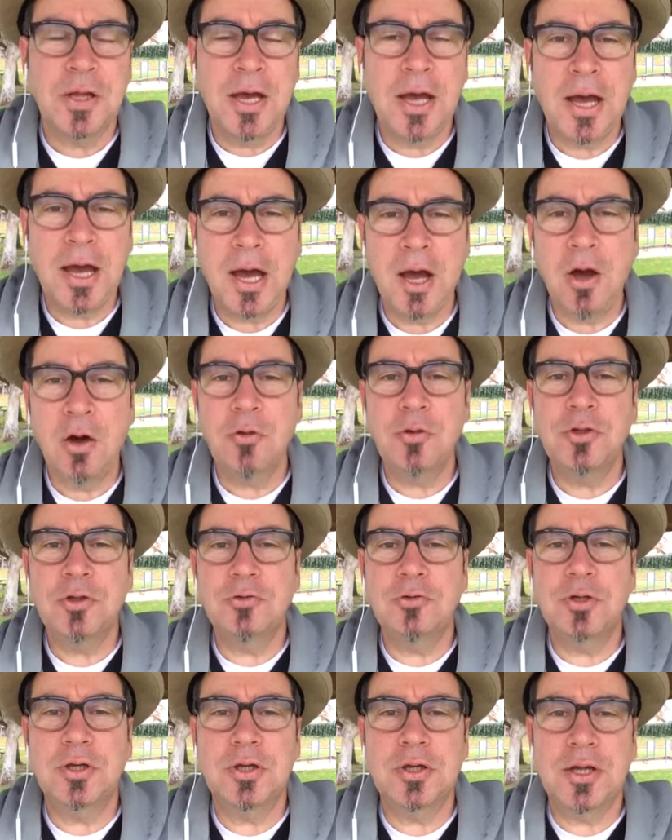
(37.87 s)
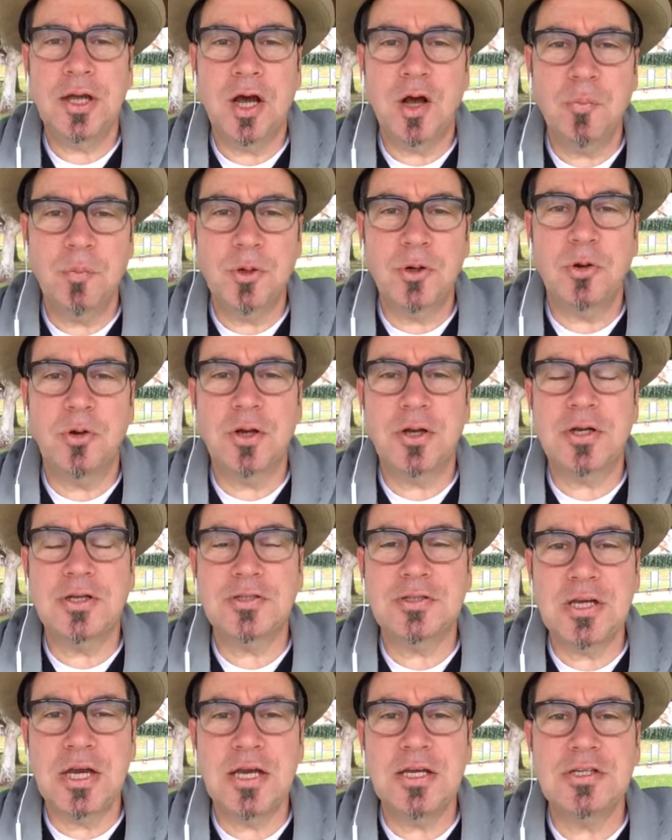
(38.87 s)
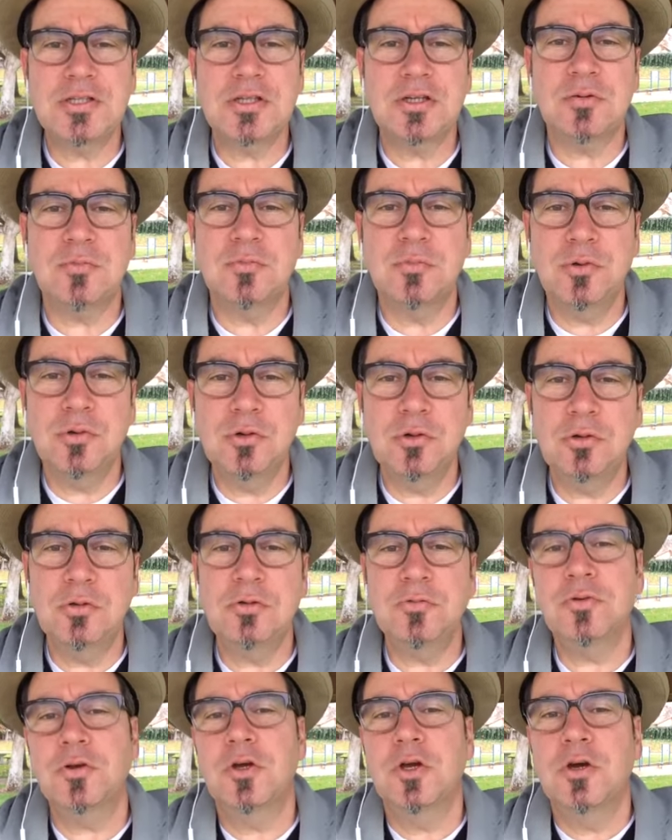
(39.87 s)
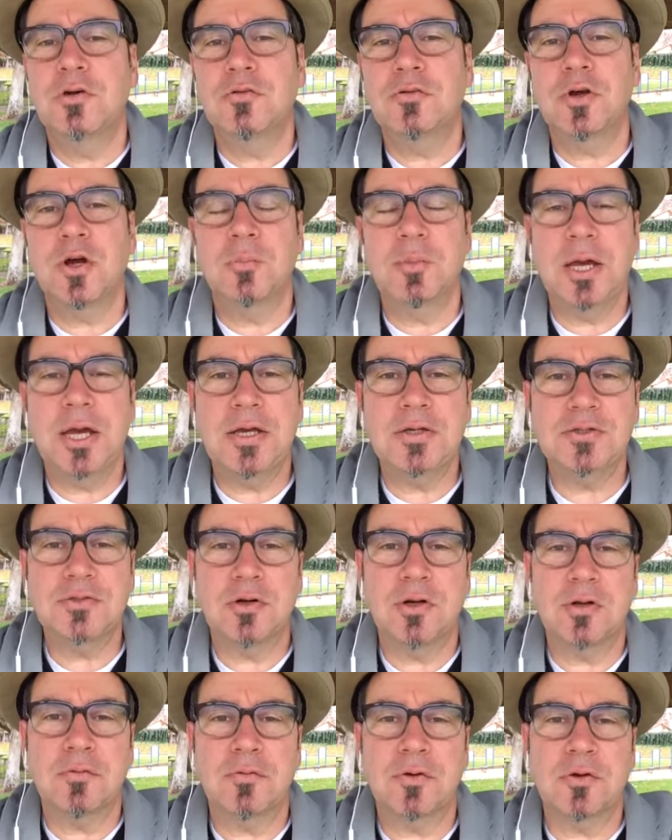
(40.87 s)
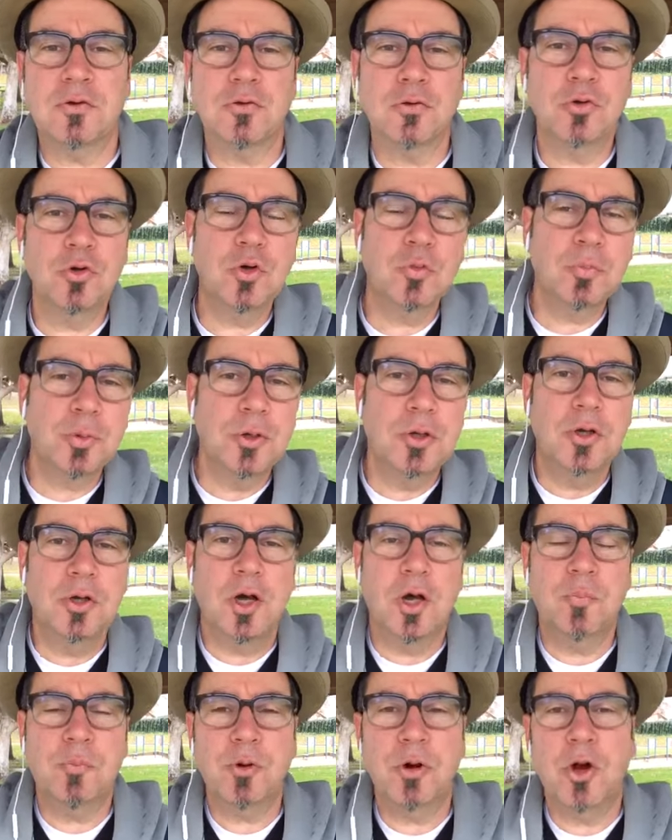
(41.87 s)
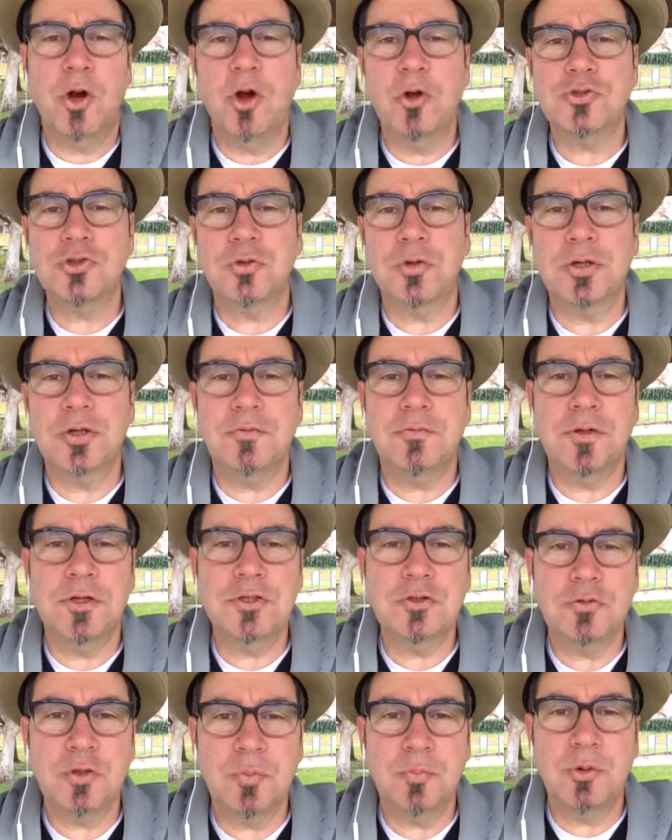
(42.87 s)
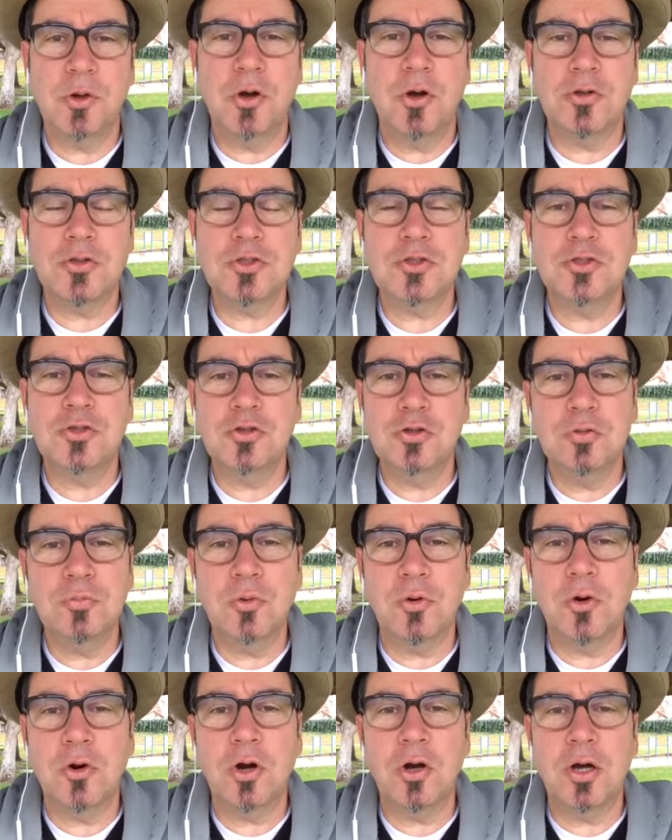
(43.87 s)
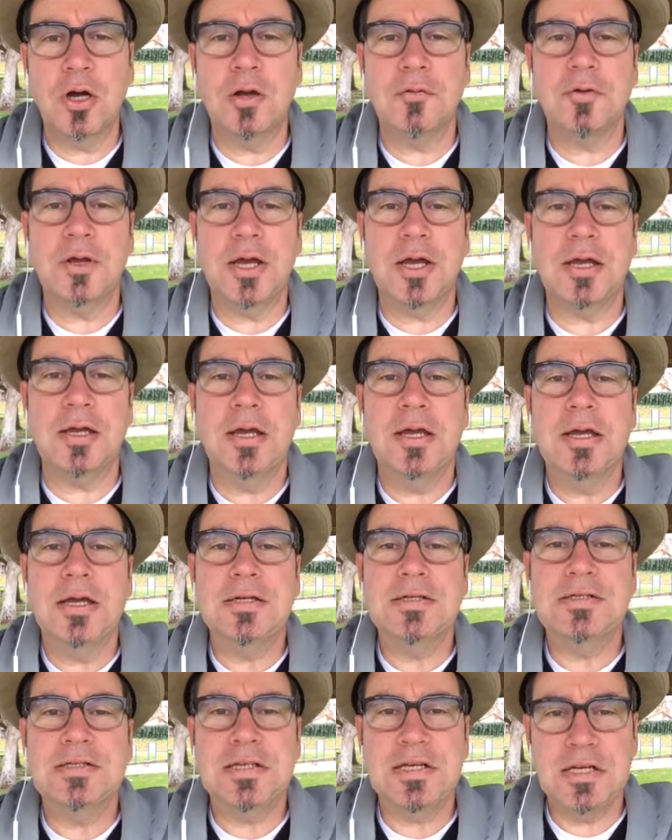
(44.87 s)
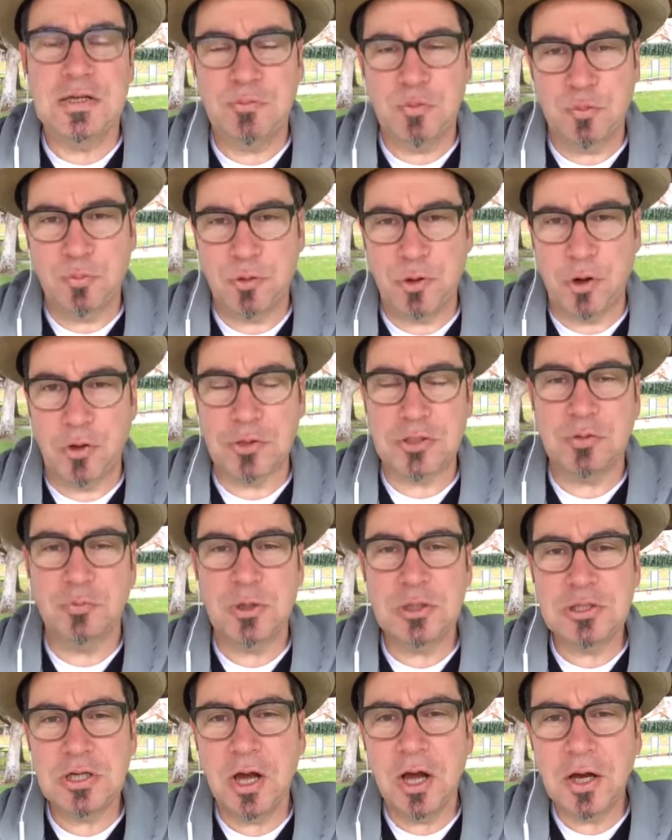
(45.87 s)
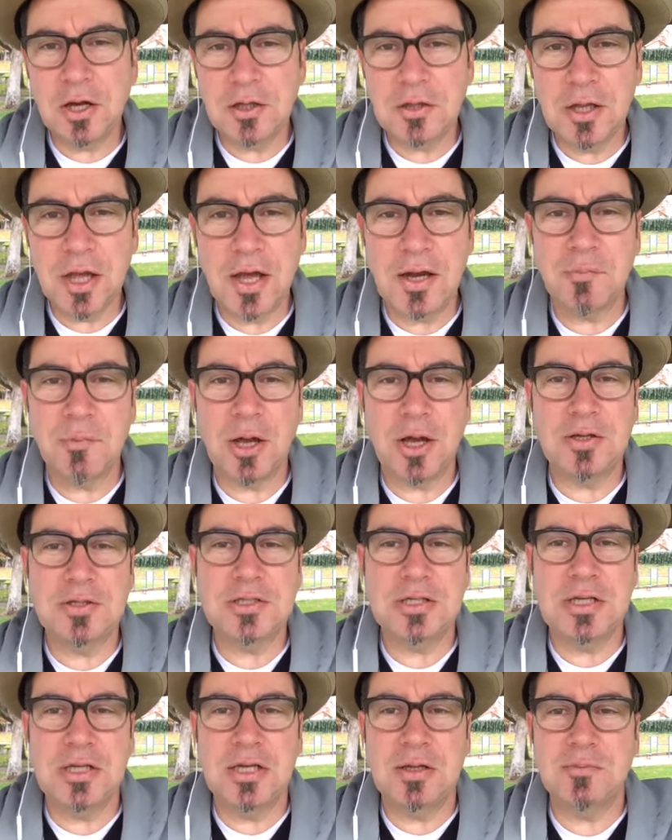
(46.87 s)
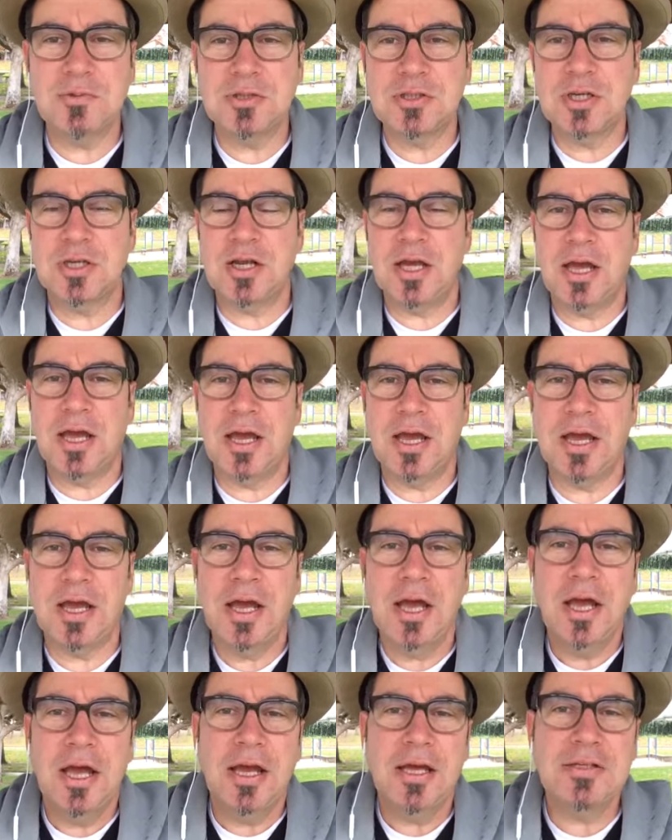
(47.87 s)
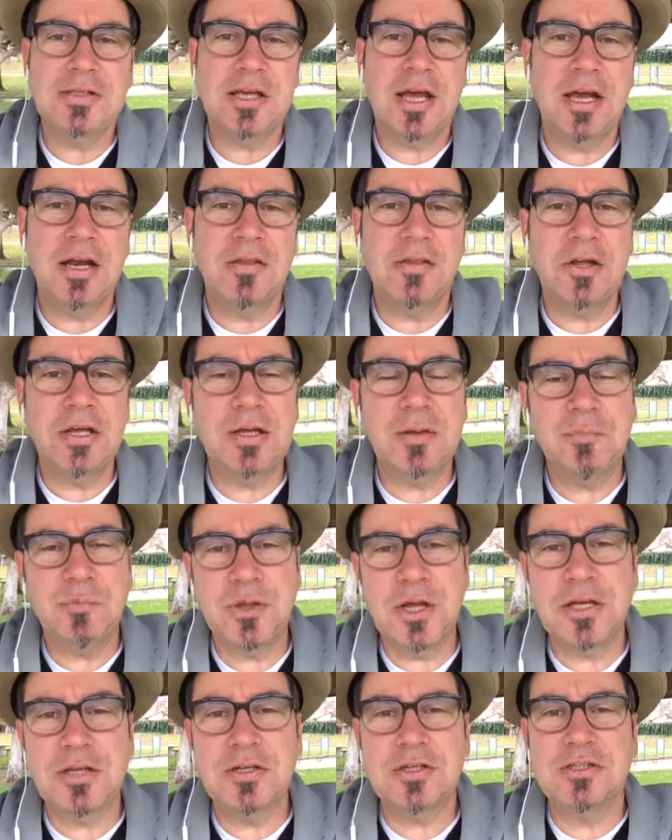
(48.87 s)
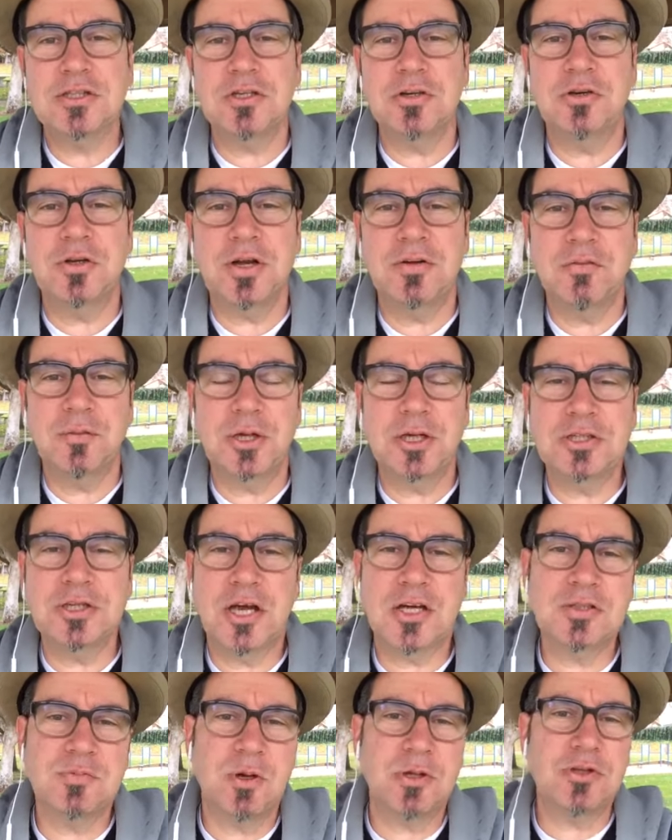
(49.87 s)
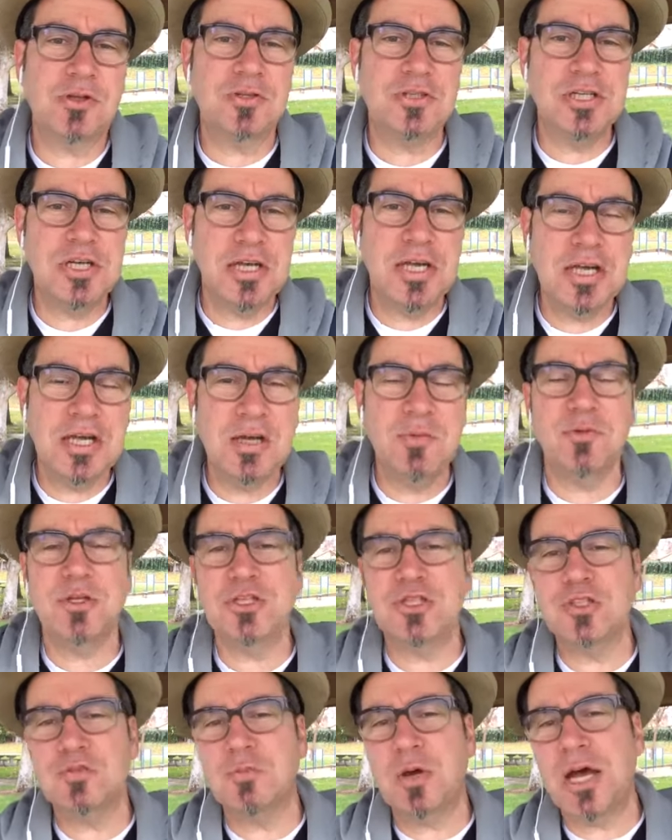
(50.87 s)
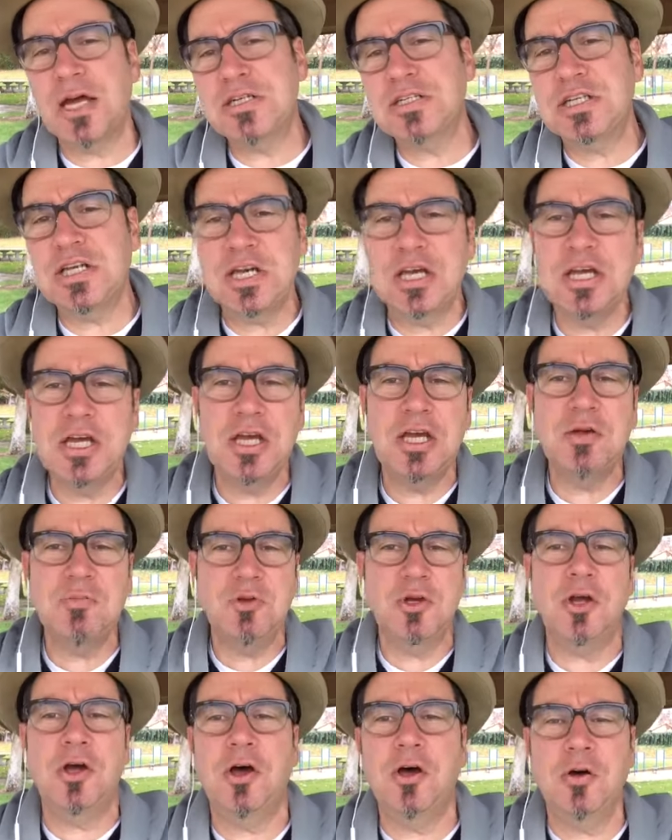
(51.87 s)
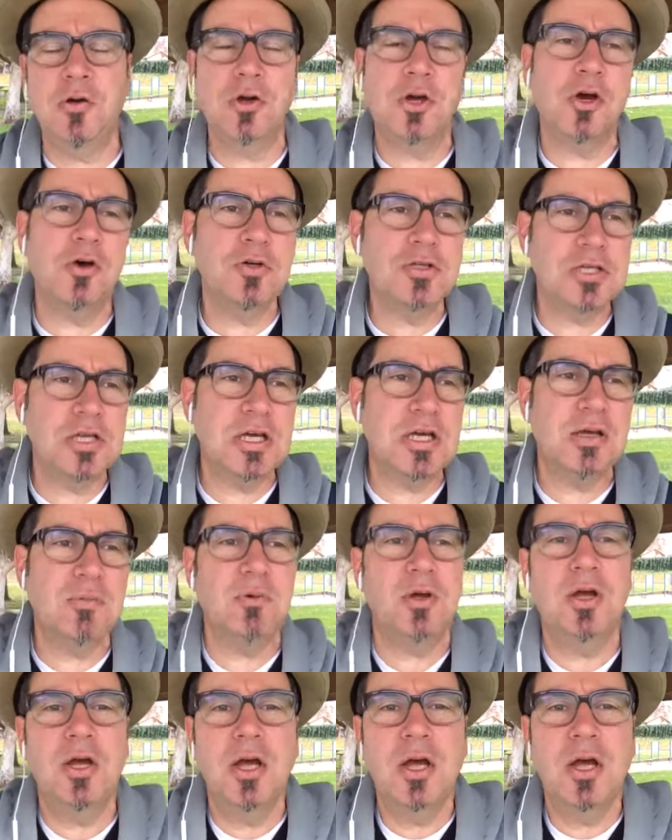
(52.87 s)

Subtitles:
how you can help an organization move from a sort of a group approach or individual approach to more of a team approach. And we talk a lot about teams today. It's kind of the hip thing to do, and everybody talks about their team. This is my team, go team.